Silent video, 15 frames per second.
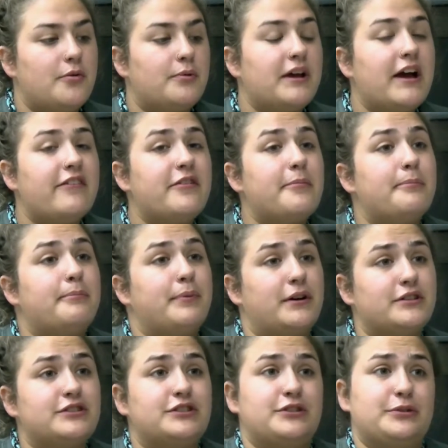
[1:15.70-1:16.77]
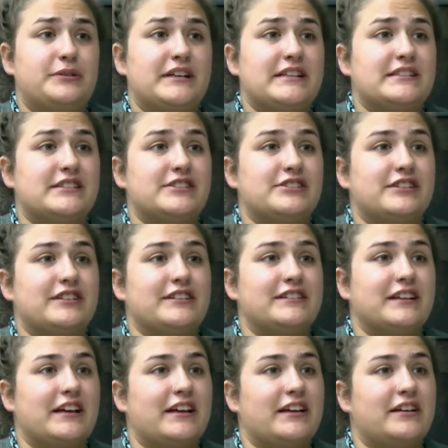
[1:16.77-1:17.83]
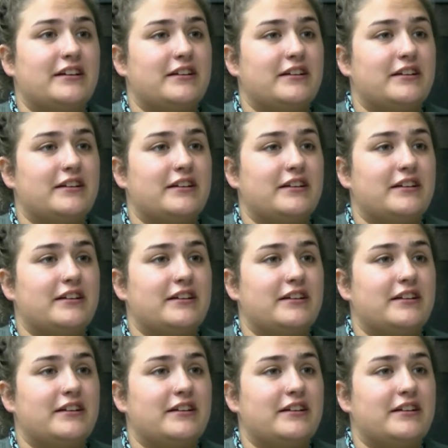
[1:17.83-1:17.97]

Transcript: we have a bunch of new kids this year. Like